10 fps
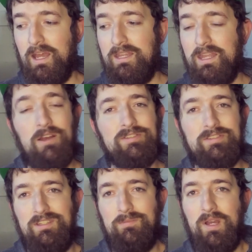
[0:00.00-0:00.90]
I now
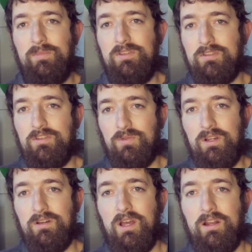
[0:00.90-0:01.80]
see my music
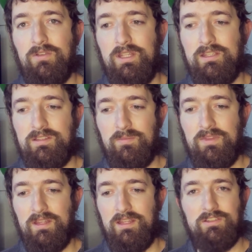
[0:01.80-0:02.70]
career not only as
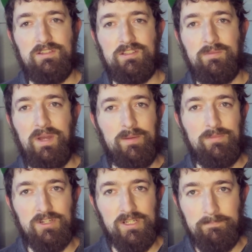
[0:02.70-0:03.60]
something that's just a pipe
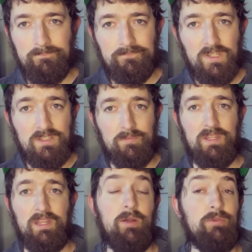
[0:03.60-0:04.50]
dream,
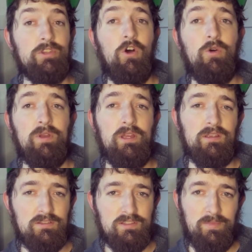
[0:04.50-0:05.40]
something that I was
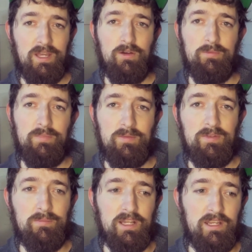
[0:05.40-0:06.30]
hoping somehow would make me
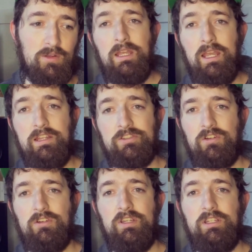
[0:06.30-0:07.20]
money. It has
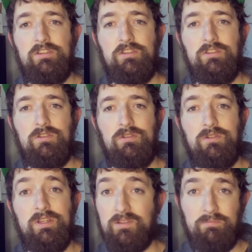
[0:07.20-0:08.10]
turned into
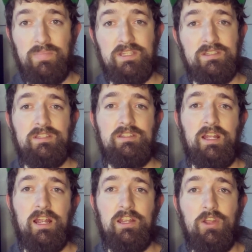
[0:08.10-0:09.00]
it's a business that
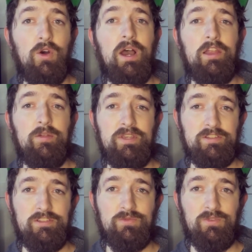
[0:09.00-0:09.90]
I know how the
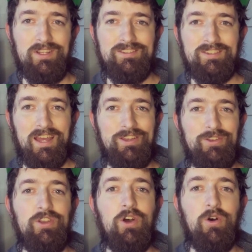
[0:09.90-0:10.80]
business runs. I
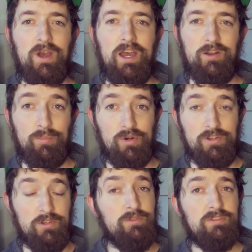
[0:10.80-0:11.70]
know how to
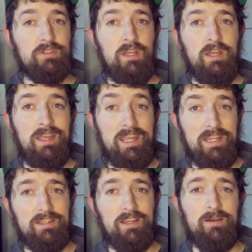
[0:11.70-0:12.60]
produce
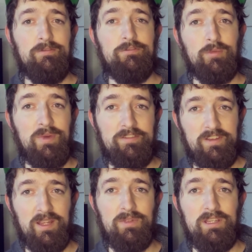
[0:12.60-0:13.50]
income for my
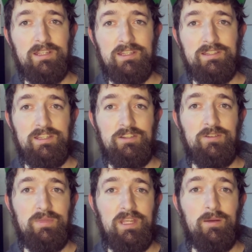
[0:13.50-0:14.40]
family to continue continue
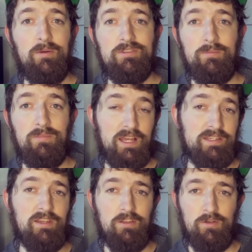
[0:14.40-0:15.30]
to be able to
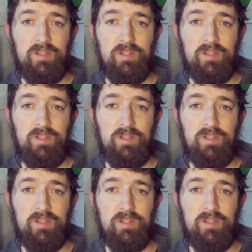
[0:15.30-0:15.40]
bless other